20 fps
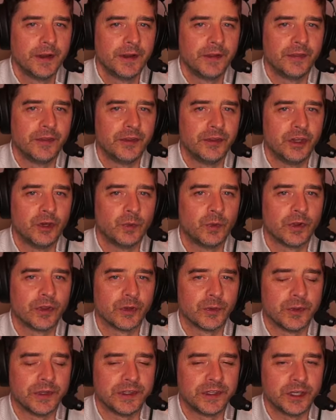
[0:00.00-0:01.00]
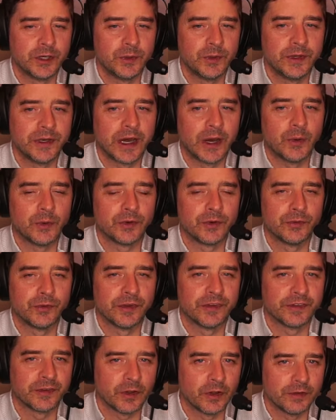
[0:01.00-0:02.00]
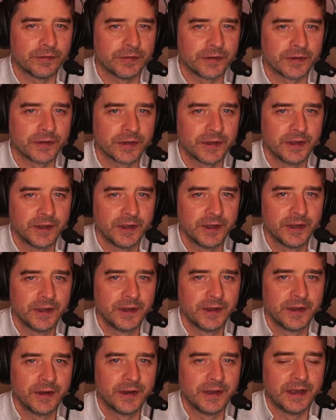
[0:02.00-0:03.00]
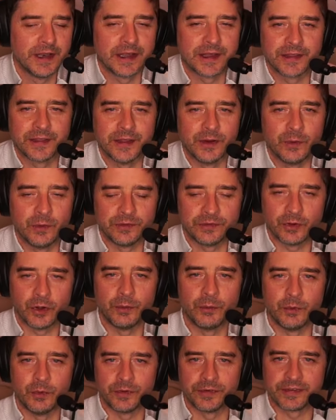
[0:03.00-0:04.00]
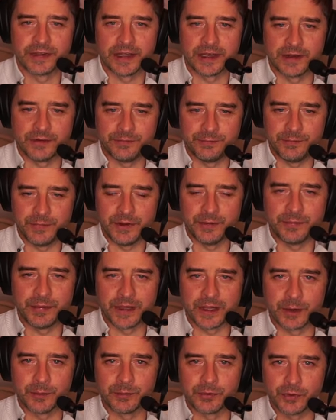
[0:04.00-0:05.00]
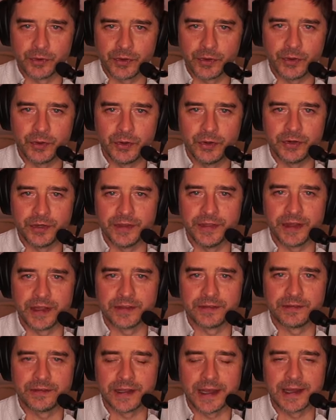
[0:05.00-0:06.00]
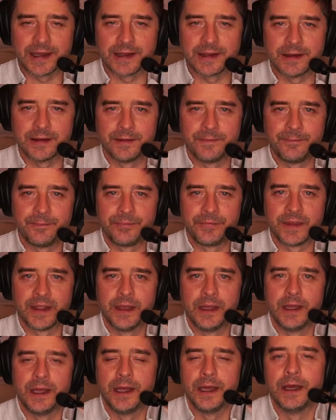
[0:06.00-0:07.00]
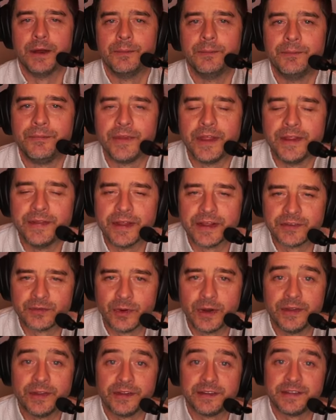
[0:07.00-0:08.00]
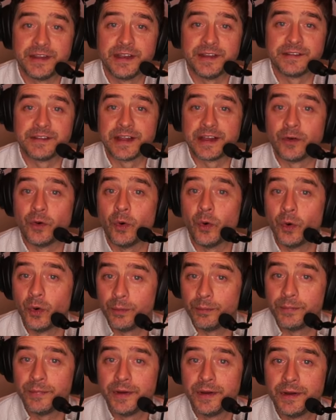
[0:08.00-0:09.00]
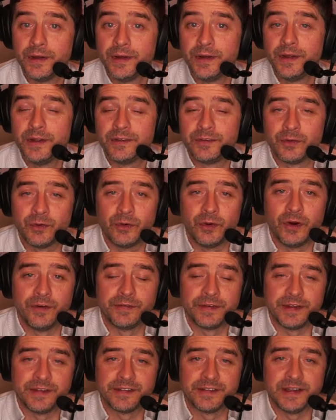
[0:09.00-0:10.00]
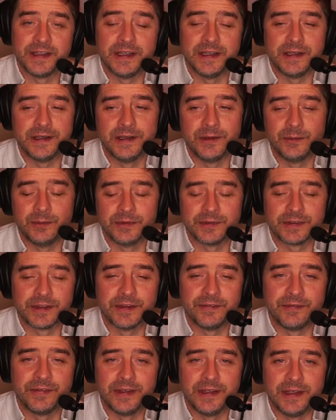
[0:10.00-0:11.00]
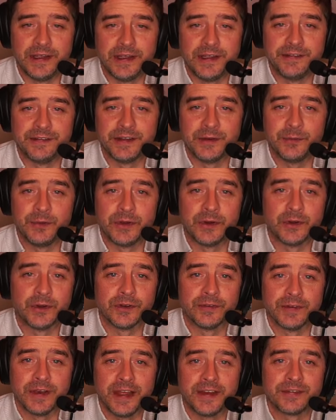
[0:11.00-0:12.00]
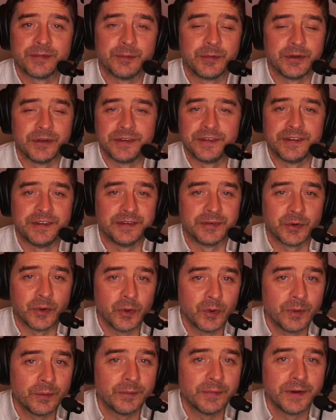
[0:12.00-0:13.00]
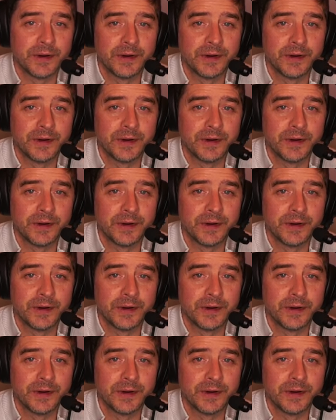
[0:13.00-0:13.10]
They knew what they were doing, how to resolve it. Like it was almost like a brotherhood in that tank, and that's why they said it's like home. Well, obviously he said we could have left, but it's his home.